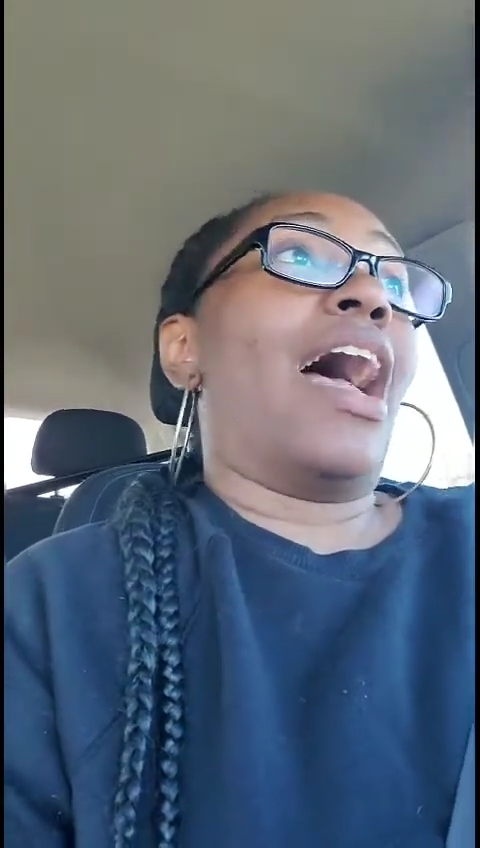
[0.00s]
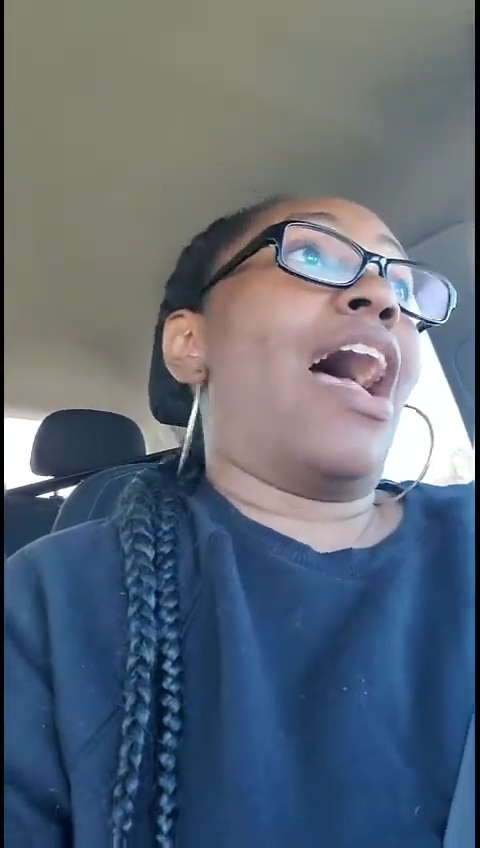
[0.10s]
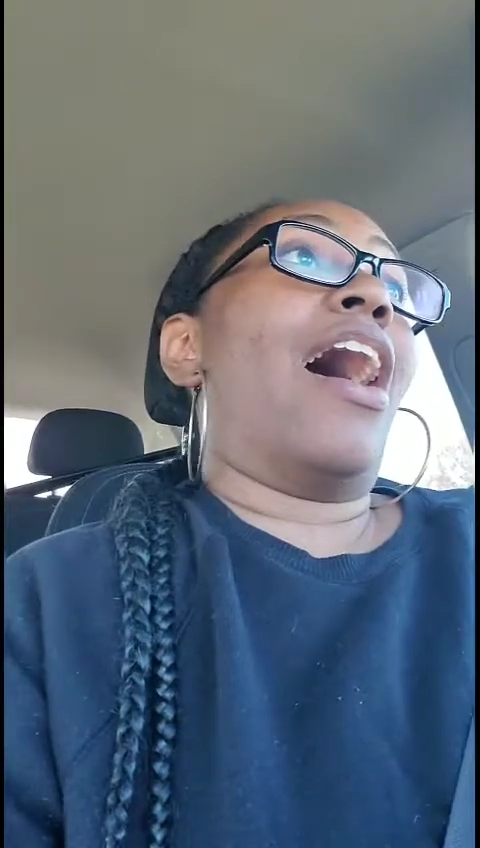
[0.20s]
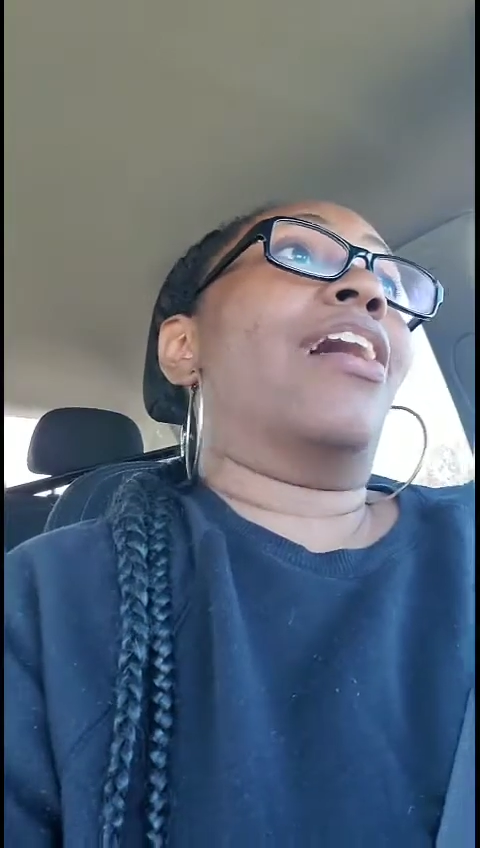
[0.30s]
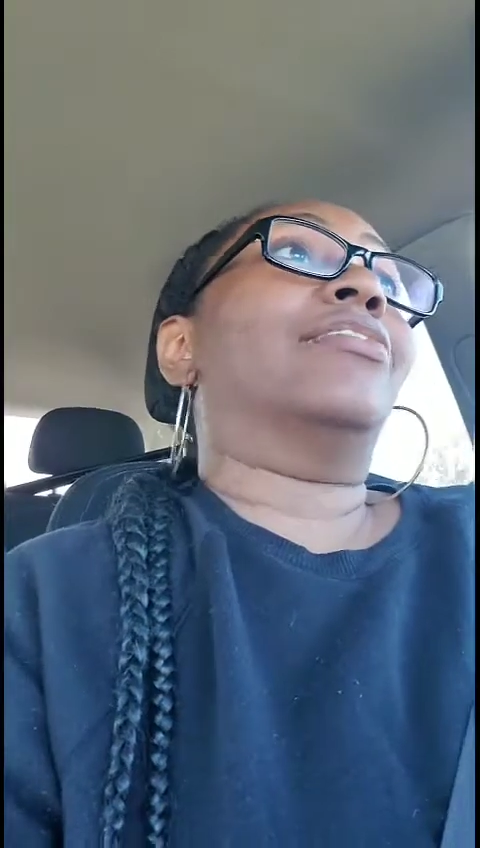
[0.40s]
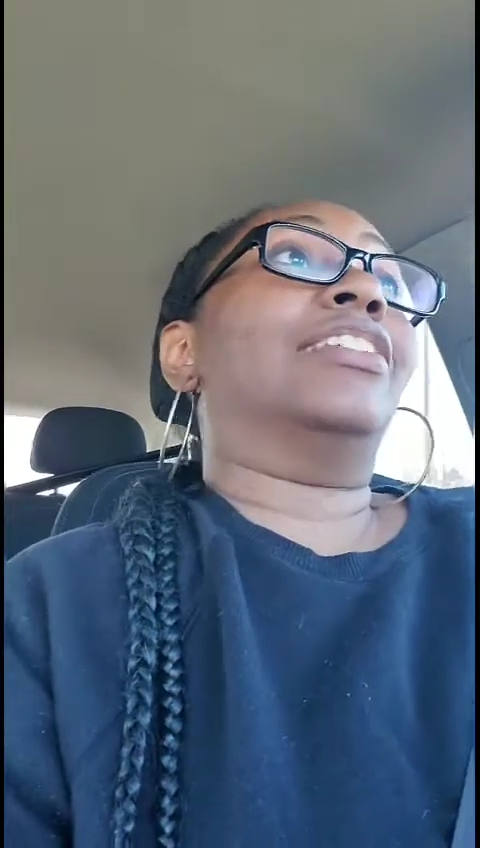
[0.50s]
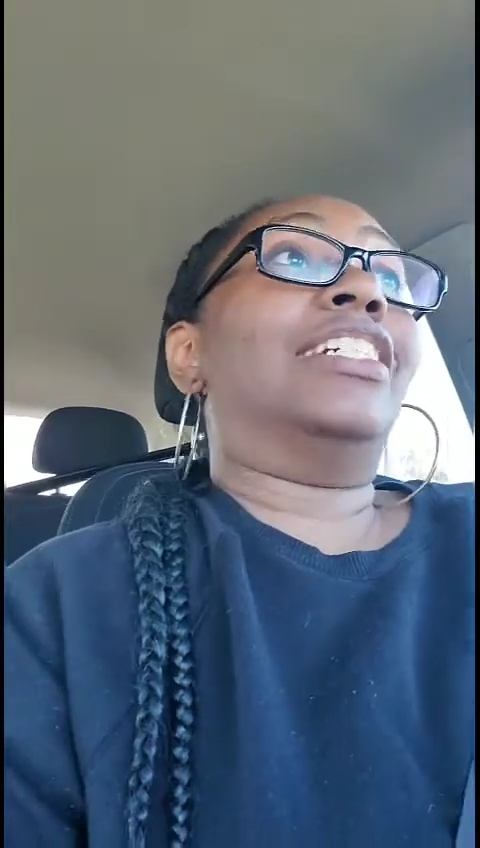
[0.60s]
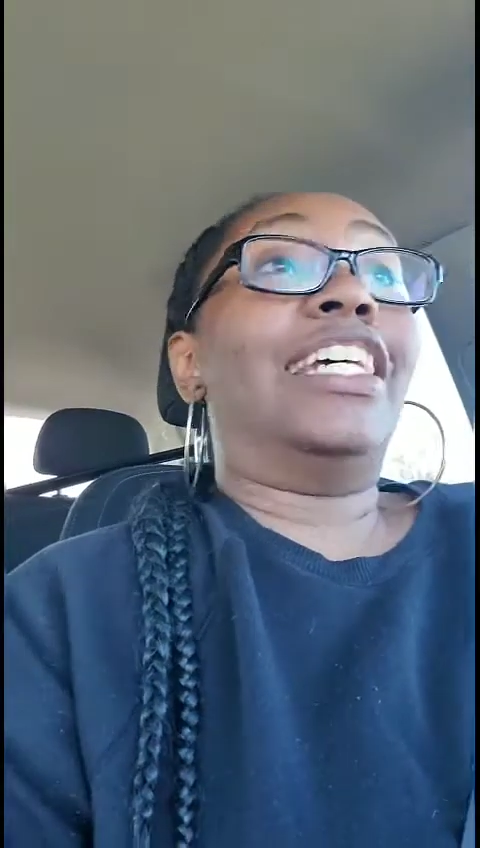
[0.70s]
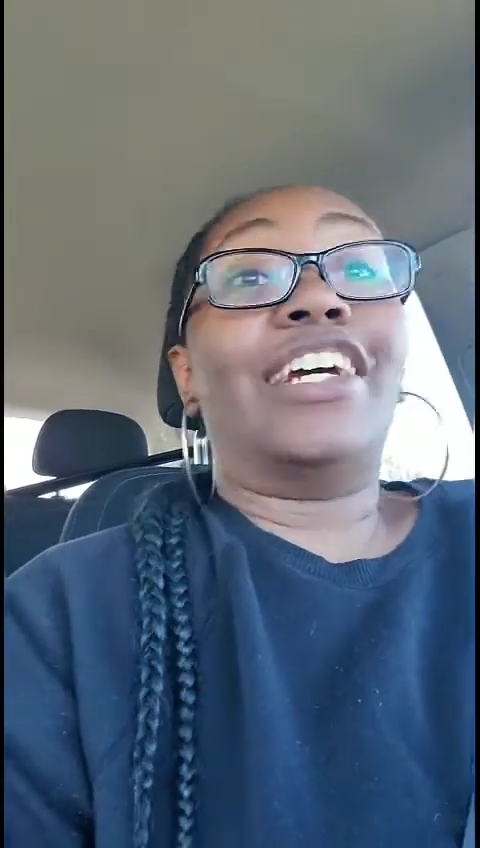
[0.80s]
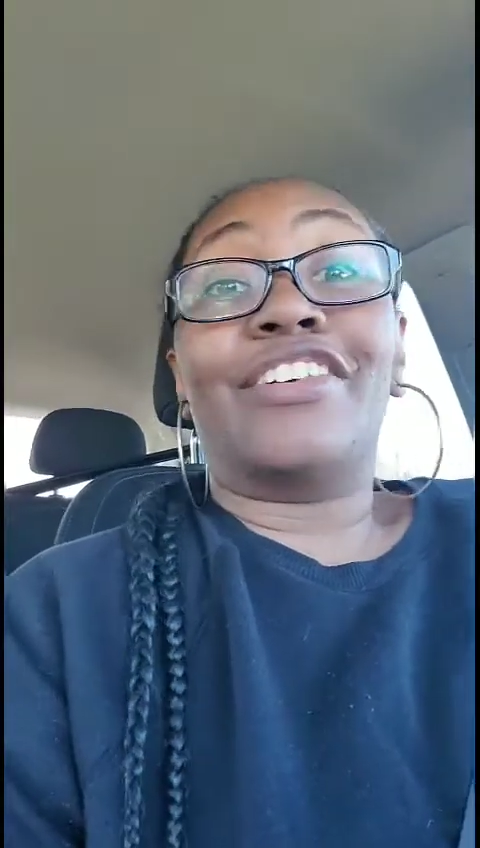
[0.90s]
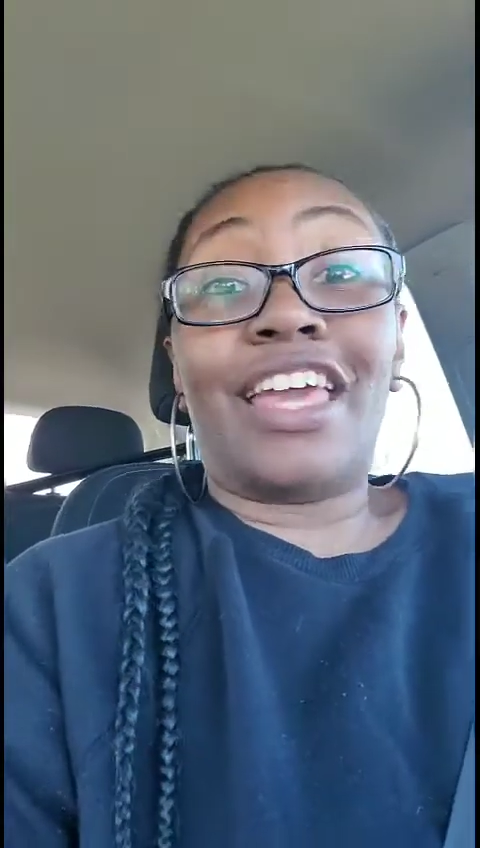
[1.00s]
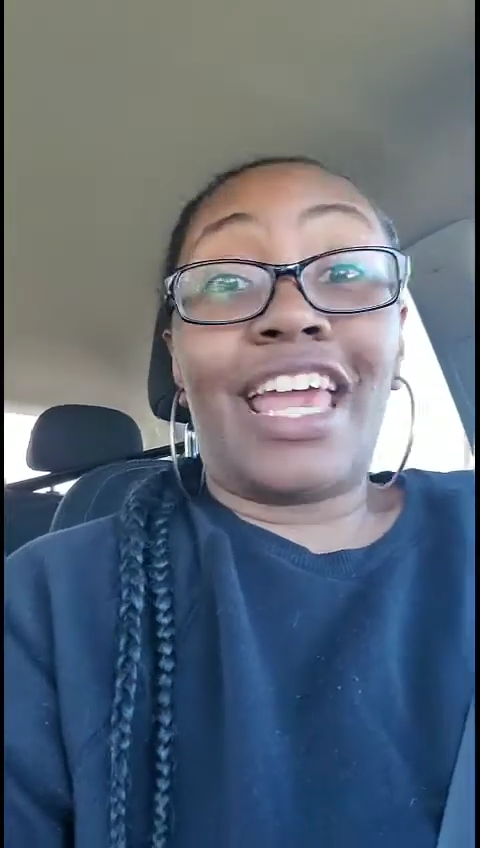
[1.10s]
I'll share the